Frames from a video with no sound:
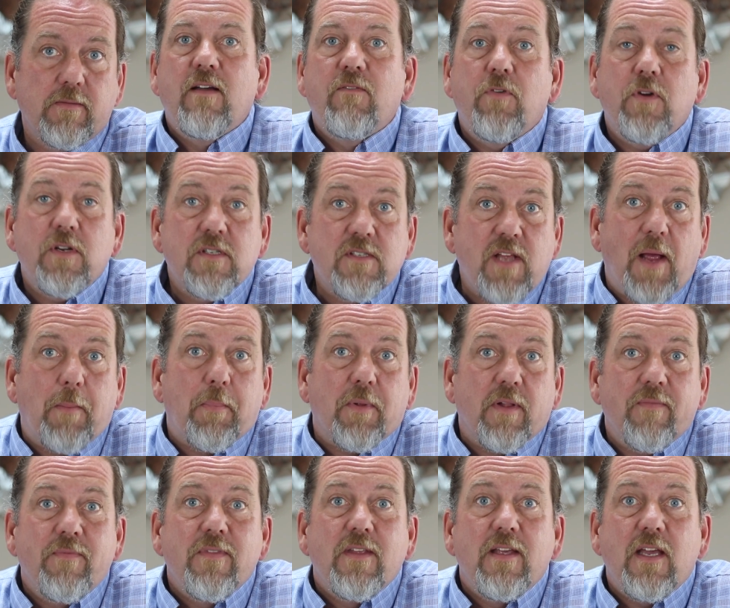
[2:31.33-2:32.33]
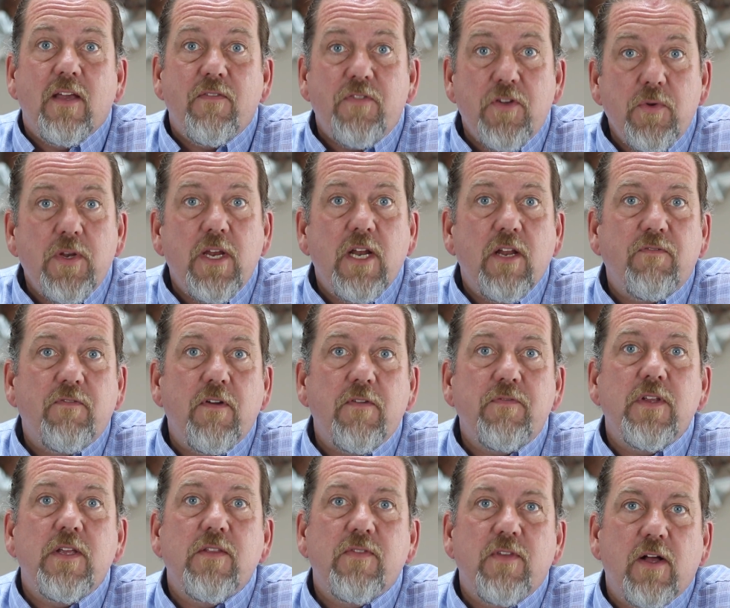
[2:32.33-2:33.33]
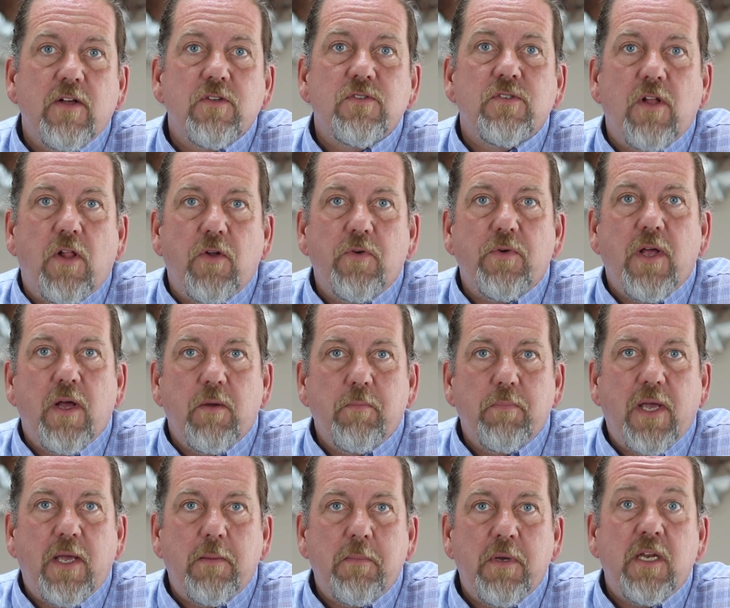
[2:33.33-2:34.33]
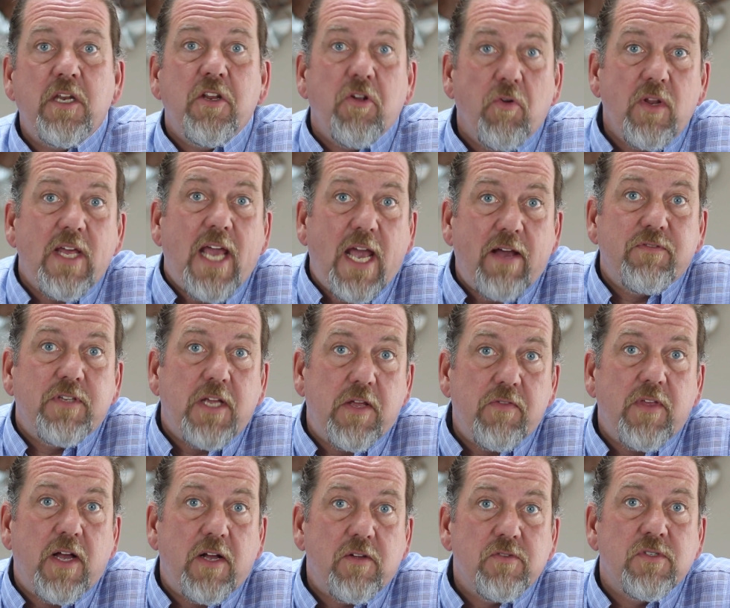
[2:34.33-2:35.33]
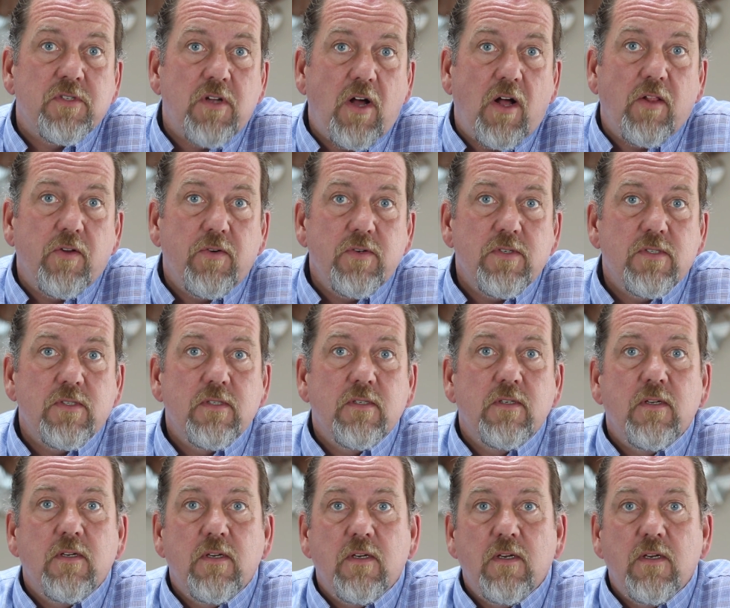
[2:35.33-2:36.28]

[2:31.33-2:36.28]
For example, if you need a $15,000 down payment and you only have $10,000,